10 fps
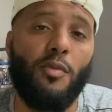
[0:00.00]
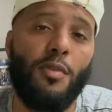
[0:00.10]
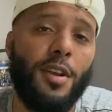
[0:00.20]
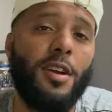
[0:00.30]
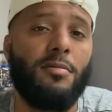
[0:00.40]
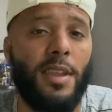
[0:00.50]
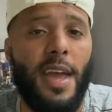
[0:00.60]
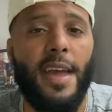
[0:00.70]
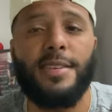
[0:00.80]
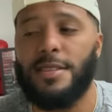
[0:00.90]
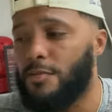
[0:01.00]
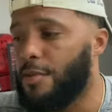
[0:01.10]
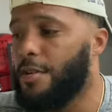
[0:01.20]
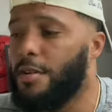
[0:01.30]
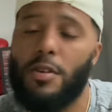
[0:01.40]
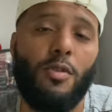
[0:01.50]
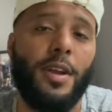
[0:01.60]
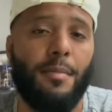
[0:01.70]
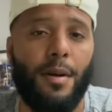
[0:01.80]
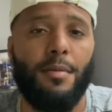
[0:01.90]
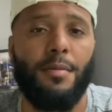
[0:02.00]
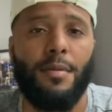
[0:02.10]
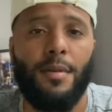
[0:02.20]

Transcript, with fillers: real nasty real quick, bro.